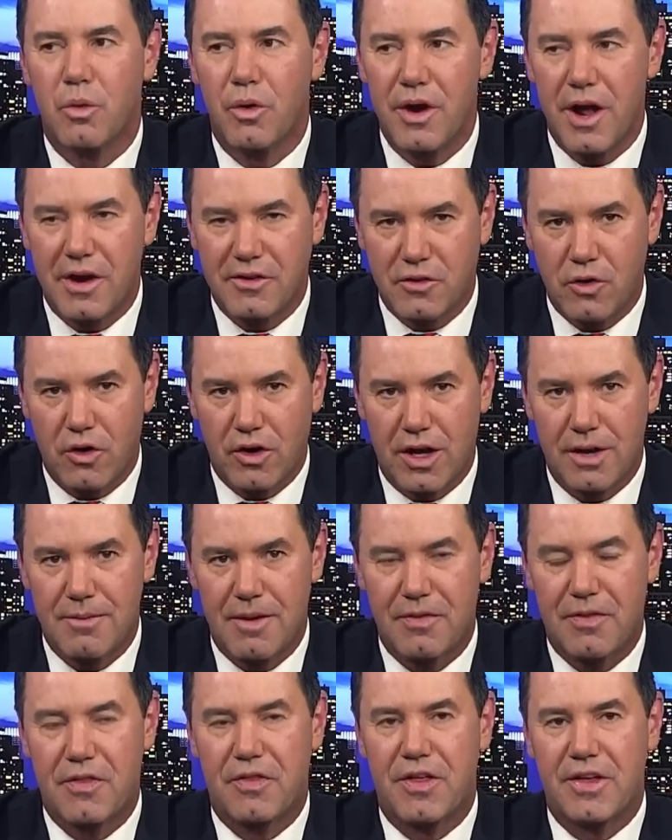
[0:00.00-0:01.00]
we're not talking
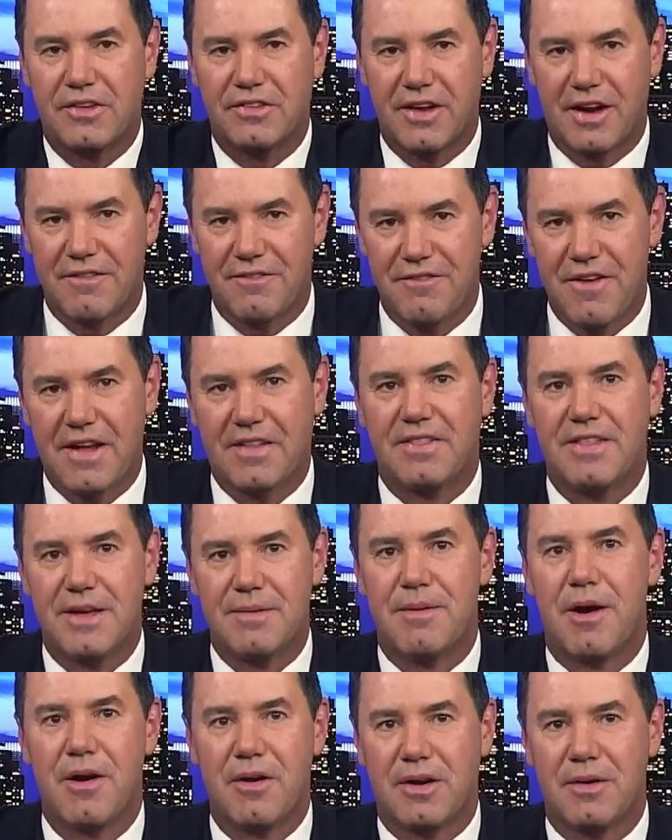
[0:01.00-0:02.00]
about the things that affect the
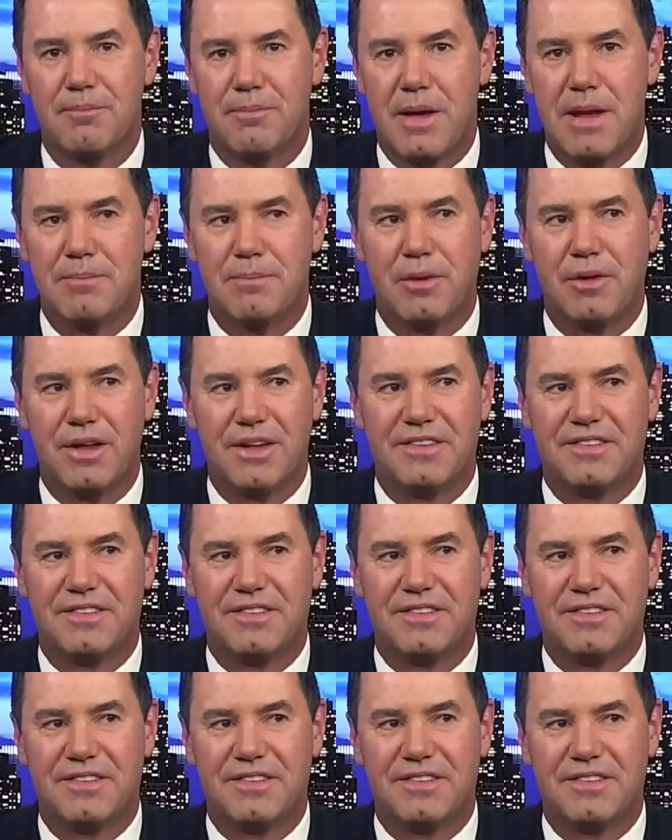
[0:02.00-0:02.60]
American people.